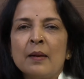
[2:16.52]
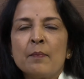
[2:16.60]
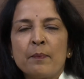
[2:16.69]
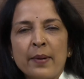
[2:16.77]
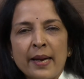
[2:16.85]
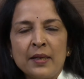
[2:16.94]

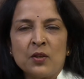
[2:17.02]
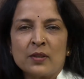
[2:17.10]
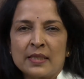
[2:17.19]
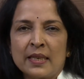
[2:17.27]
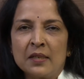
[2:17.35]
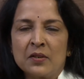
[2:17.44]
Pat your
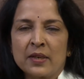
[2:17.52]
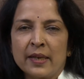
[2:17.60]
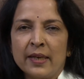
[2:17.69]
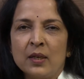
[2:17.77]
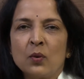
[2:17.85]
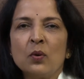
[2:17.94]
skin
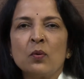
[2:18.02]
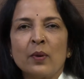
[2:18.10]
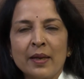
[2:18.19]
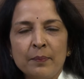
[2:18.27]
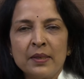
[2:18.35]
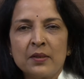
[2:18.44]
dry, don't
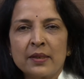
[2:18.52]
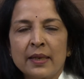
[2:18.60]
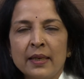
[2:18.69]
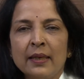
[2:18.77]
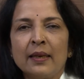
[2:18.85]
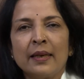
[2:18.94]
wipe it
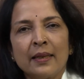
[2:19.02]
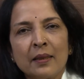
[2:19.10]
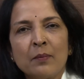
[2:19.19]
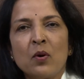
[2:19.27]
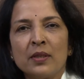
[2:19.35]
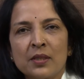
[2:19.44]
dry, let the
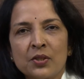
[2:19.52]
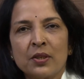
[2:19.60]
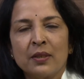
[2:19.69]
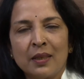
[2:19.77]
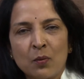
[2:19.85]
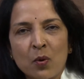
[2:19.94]
moisture,
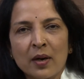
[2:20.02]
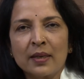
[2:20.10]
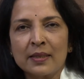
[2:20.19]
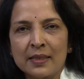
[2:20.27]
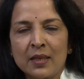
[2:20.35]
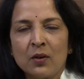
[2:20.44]
the water
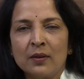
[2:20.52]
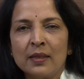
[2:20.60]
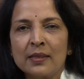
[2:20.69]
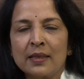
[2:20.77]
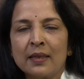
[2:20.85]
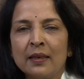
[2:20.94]
stay on the
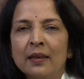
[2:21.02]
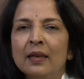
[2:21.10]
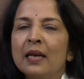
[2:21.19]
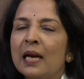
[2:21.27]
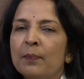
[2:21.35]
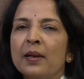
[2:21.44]
skin.
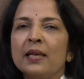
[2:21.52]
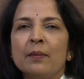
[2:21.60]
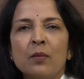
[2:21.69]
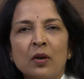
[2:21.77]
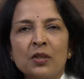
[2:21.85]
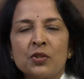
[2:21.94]
Apply a
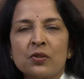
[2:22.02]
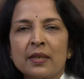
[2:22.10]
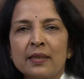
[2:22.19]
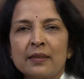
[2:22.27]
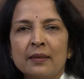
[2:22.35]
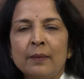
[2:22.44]

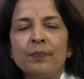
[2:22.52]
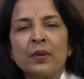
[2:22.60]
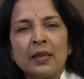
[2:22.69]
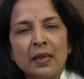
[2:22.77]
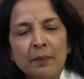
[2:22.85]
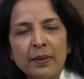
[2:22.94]
moisturizer
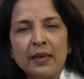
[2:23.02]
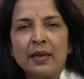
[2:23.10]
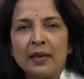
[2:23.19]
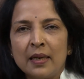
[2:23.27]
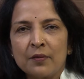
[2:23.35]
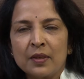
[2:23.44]

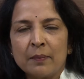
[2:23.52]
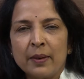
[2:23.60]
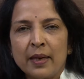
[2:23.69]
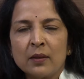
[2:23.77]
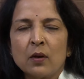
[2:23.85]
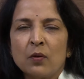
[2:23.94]
immediately after
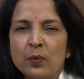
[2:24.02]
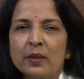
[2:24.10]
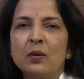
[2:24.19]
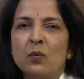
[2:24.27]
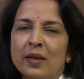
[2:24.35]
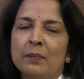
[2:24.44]
bath or
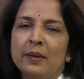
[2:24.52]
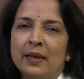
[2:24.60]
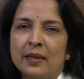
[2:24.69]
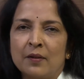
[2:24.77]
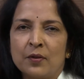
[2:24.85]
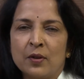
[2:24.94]
within 1 minute
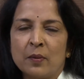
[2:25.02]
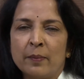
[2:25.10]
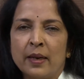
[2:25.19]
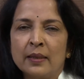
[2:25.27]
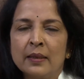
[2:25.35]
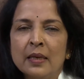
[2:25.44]
after your
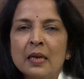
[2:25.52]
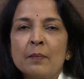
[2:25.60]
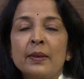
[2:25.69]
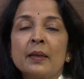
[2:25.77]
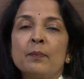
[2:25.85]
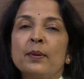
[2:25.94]
bath,
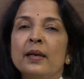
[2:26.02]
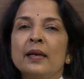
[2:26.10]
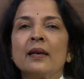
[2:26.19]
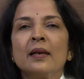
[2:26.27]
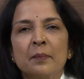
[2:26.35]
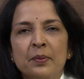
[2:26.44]
but apply it
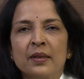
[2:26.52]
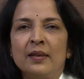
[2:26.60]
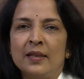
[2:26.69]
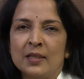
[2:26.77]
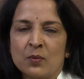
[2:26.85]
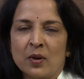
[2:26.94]

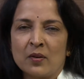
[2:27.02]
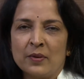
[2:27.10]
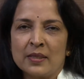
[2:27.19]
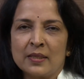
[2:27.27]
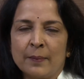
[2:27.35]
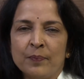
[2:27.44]
liberally is what we
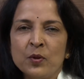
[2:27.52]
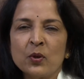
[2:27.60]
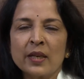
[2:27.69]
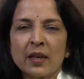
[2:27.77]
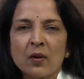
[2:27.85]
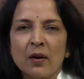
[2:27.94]
say. You
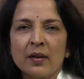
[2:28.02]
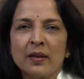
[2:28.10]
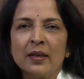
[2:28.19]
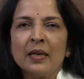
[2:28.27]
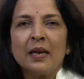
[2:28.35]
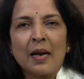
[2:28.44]
cannot
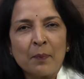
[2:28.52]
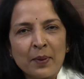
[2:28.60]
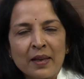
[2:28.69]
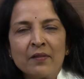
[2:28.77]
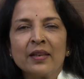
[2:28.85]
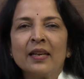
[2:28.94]

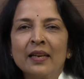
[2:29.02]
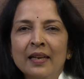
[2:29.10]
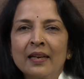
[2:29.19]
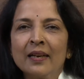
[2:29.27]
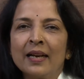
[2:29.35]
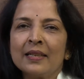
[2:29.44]
apply very
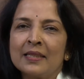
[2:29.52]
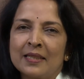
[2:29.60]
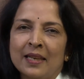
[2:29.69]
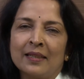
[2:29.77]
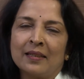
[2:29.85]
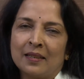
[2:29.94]
little and
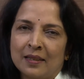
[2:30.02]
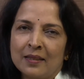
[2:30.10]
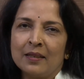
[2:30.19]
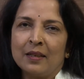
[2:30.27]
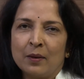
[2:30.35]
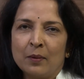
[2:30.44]
say that the
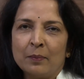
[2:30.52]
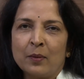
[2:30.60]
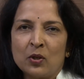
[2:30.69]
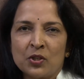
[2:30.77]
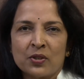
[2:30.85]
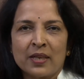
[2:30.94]

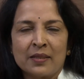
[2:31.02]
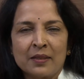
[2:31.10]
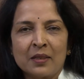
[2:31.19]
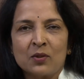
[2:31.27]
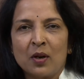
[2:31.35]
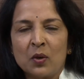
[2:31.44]
moisturizer
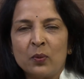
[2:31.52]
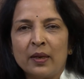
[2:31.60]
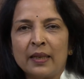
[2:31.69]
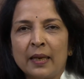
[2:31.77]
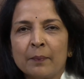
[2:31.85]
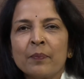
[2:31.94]
is not
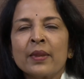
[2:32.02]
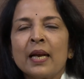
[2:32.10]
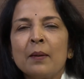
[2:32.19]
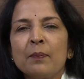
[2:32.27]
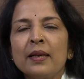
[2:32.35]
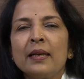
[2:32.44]
working.
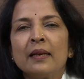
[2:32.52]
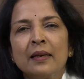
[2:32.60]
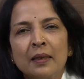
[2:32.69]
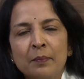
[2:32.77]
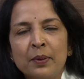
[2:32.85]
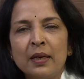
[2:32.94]
Apply it
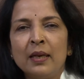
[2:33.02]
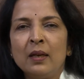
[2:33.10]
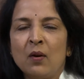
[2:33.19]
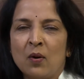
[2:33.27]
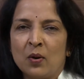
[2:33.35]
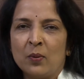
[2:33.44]
liberally
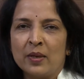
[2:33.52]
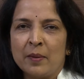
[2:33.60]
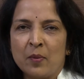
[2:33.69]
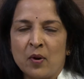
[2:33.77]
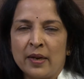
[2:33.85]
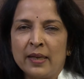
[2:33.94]
all over your
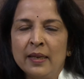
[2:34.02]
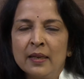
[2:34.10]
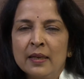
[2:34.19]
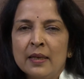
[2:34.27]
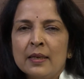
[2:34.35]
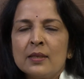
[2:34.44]
body.
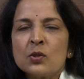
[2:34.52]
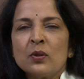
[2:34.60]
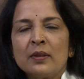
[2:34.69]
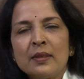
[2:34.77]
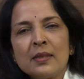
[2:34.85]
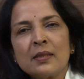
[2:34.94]
So
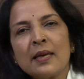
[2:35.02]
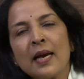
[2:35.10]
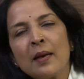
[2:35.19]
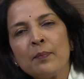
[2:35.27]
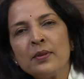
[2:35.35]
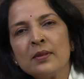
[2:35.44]
this
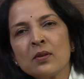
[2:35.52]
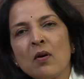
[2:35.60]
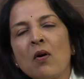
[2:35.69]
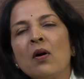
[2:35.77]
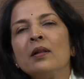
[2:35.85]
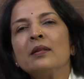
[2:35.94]
happens
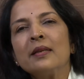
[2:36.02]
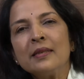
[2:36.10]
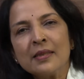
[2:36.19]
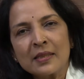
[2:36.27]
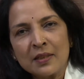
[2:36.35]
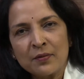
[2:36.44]
all
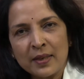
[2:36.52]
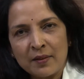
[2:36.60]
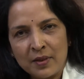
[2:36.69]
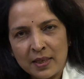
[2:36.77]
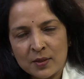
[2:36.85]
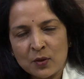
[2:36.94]
365
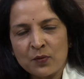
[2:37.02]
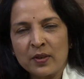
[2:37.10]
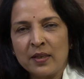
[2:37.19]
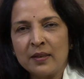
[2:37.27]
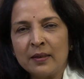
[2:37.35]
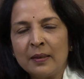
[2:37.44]
days of a
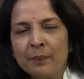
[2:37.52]
year,